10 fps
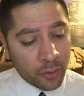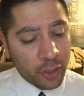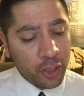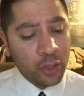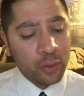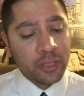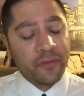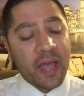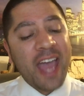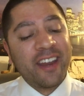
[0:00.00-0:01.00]
The use
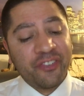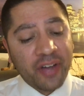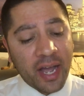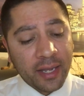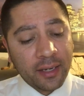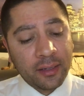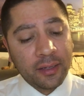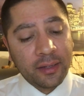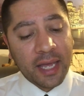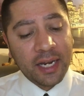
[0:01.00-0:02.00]
of edifying,
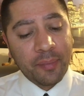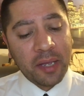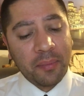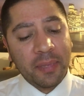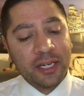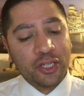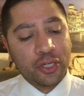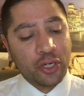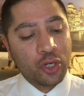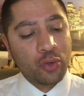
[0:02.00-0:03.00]
that it may
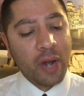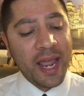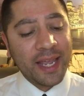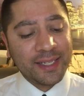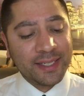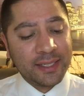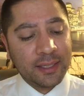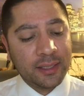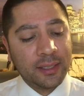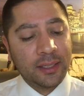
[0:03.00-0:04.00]
minister
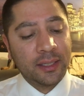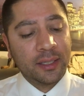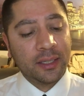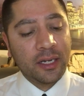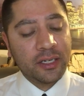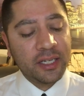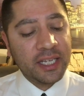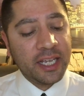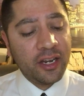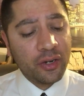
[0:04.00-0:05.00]
grace unto
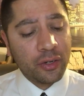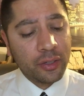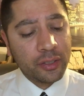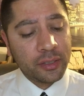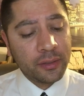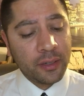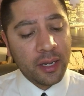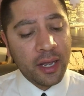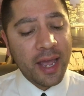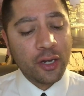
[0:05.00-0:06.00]
the hearers.
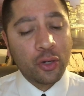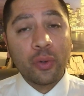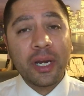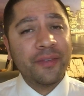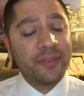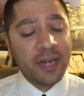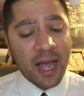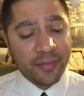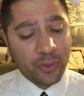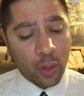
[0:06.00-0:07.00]
And grieve
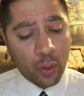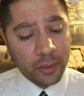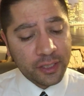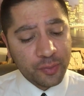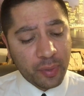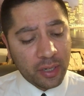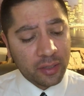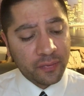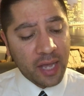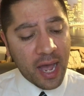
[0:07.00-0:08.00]
not the Holy
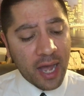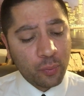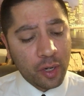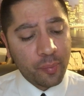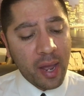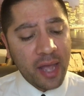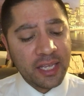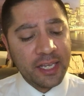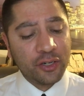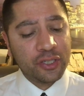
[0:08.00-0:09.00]
Spirit of God, whereby
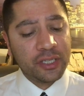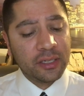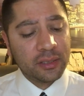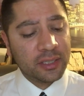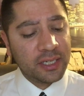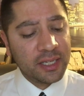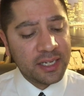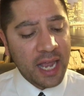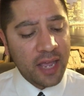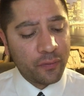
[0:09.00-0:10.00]
ye are sealed unto the
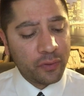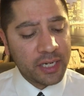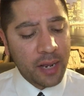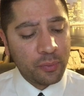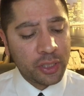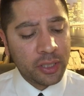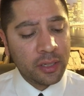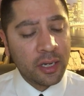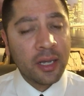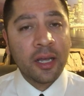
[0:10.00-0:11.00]
day of redemption.
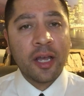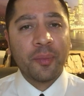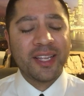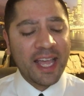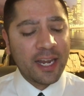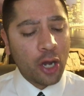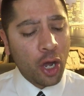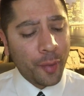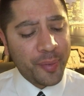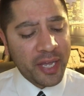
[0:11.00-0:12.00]
But let
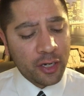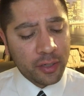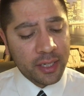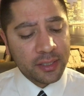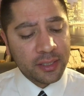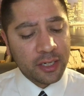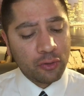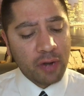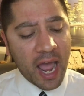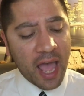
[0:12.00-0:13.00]
all bitterness
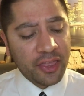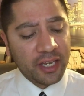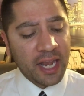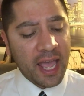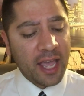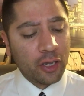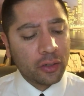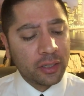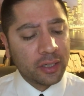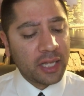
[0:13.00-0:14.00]
and wrath and
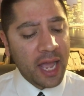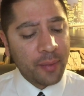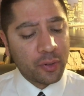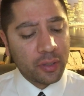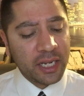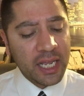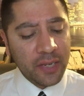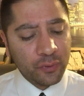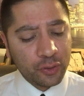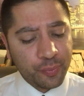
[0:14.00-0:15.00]
anger and clamor and evil